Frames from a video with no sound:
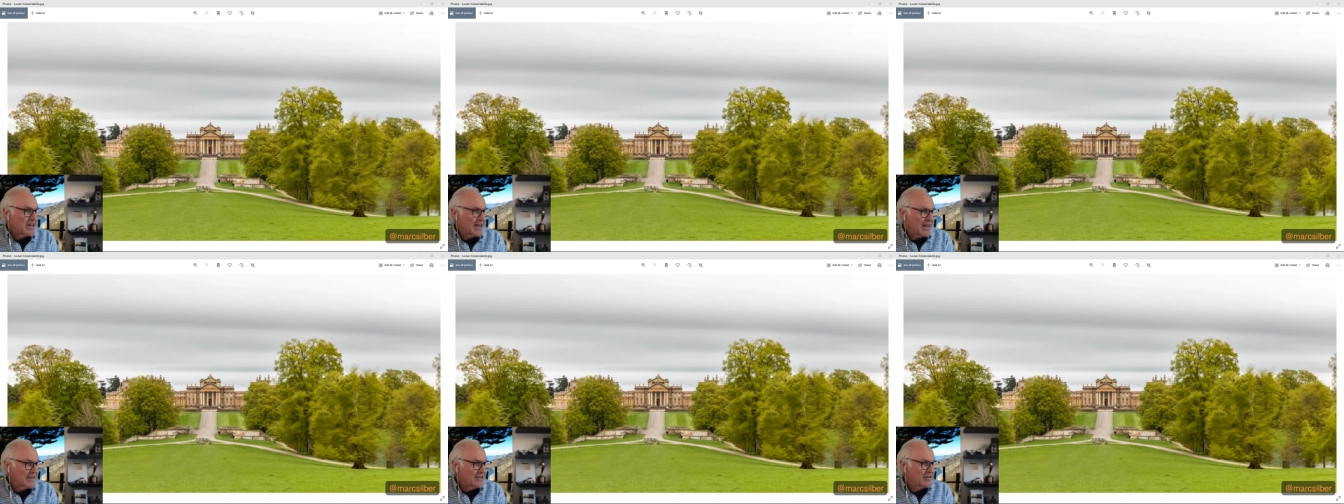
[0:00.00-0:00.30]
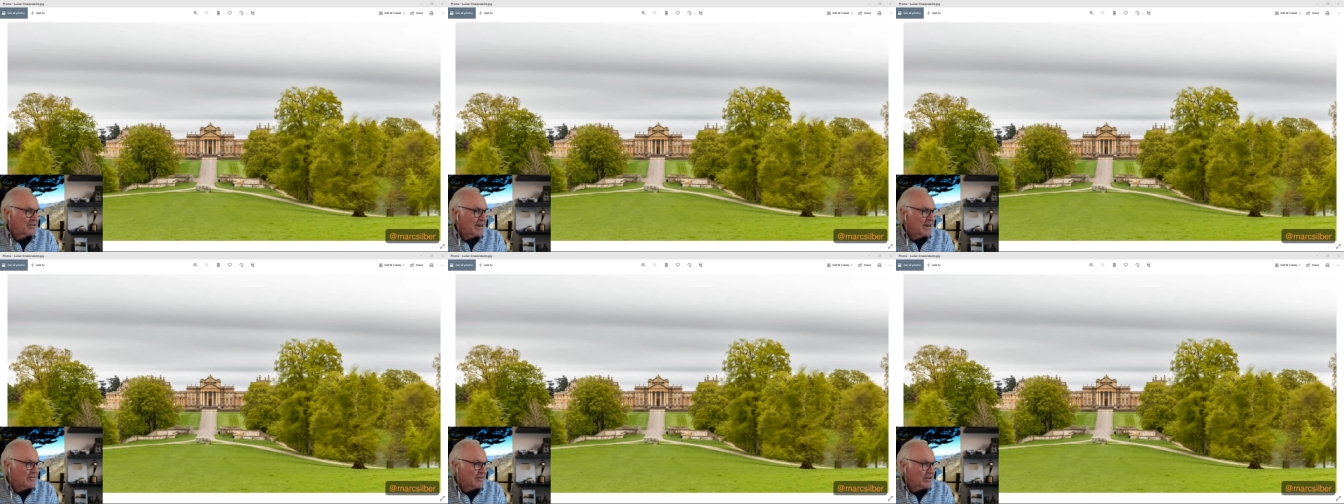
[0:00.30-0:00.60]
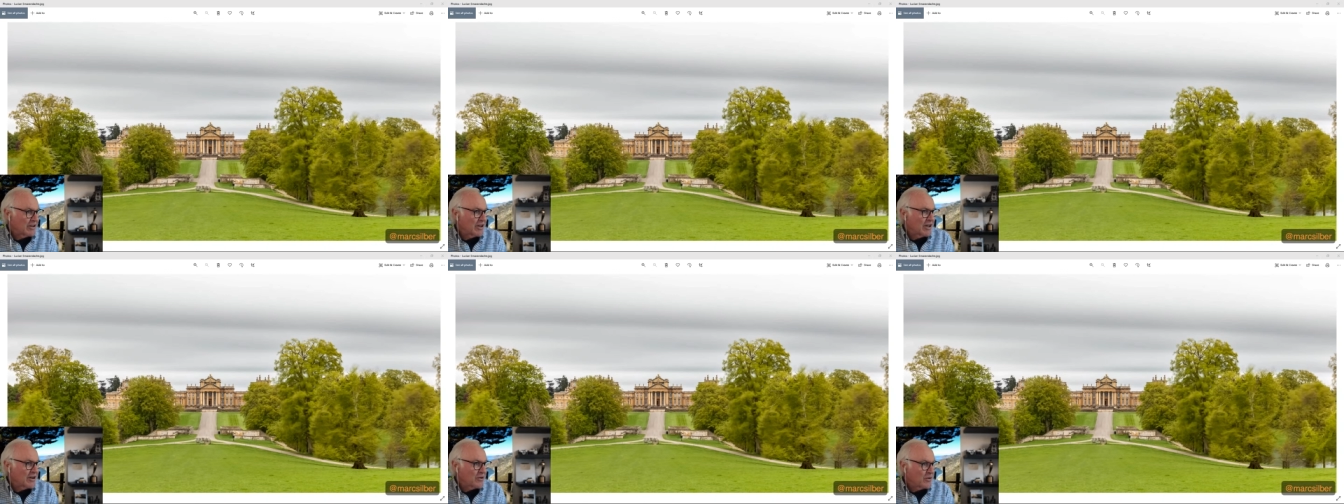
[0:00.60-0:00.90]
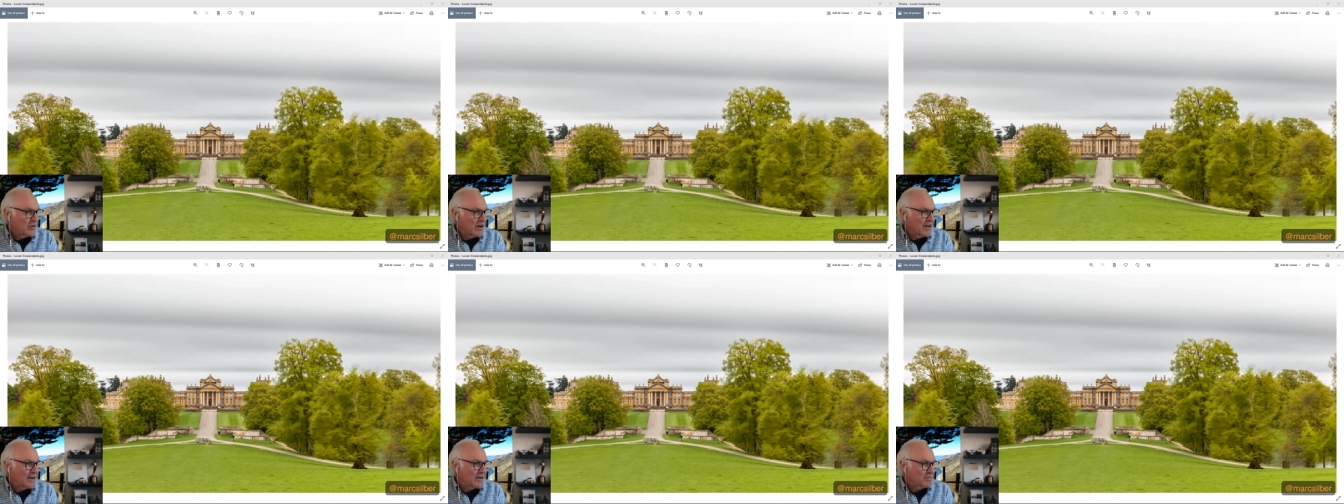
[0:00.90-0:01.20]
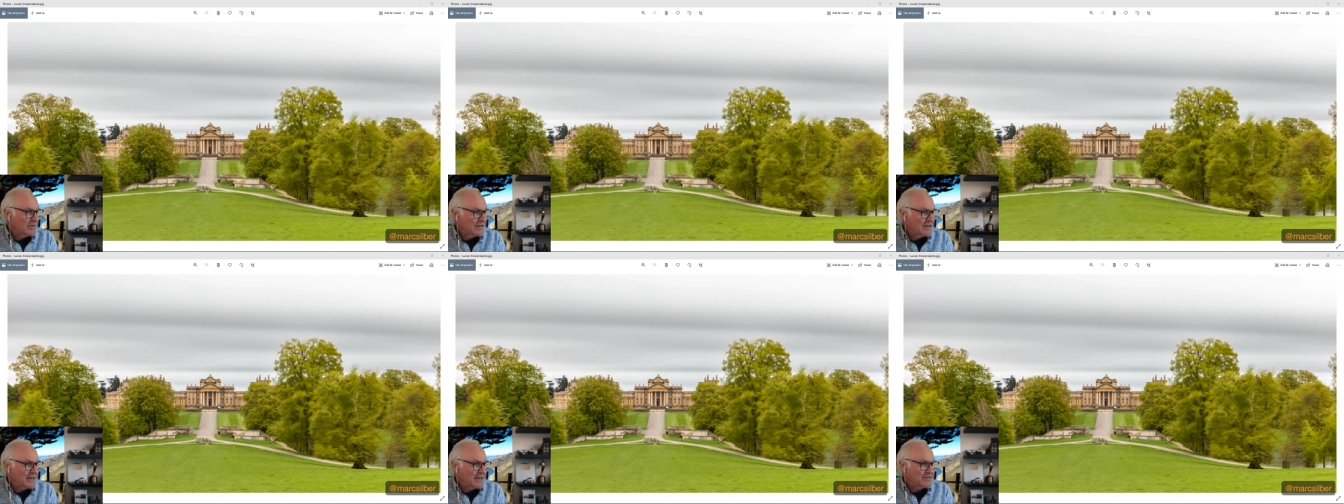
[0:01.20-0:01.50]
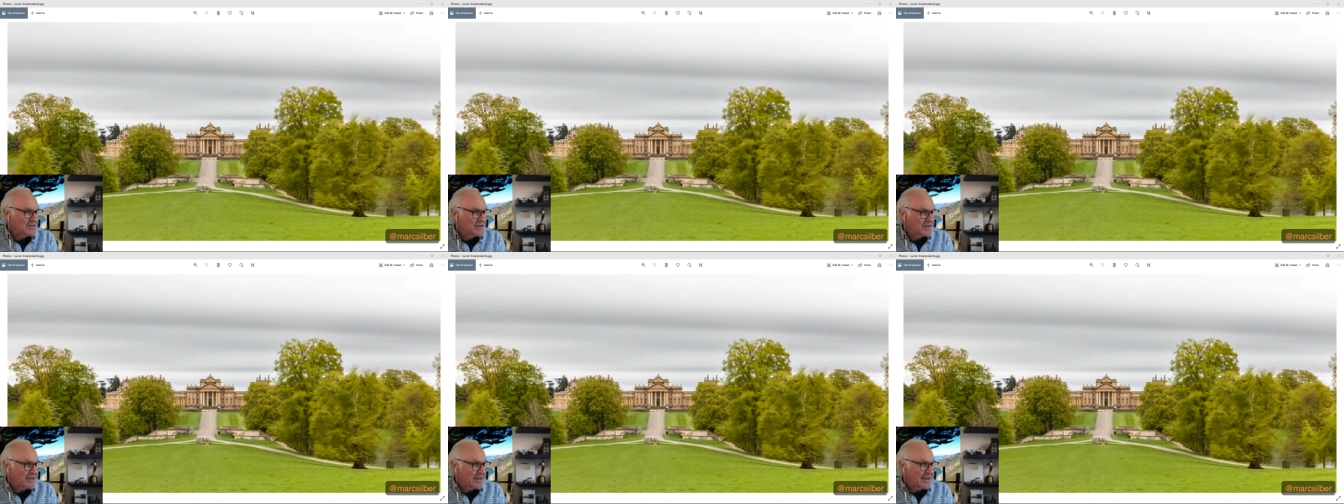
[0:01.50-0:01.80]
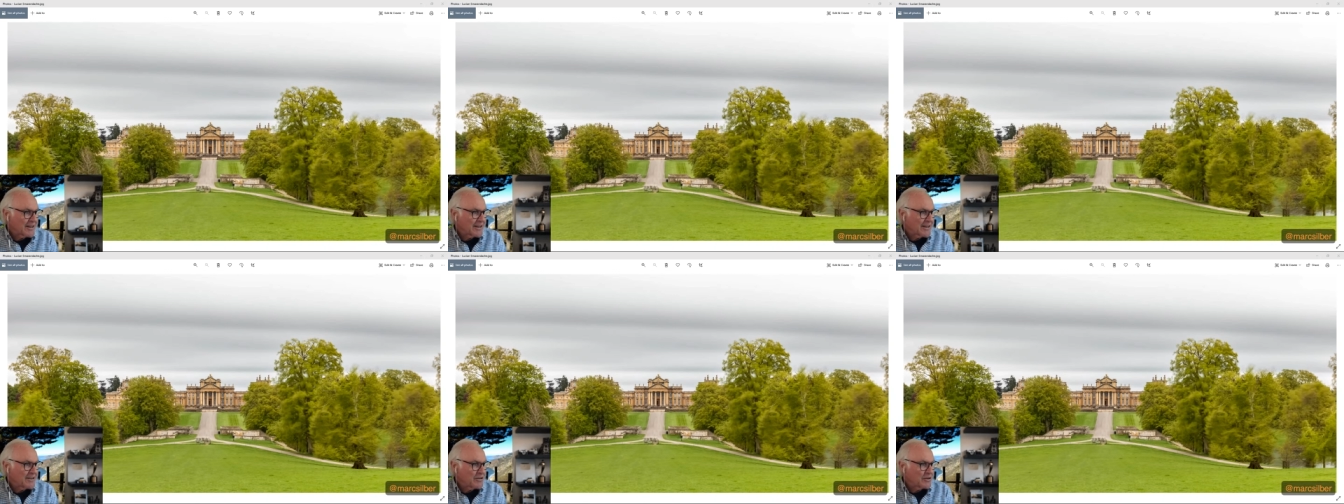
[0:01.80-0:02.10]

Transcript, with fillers: you'd have a long walk, but that's okay.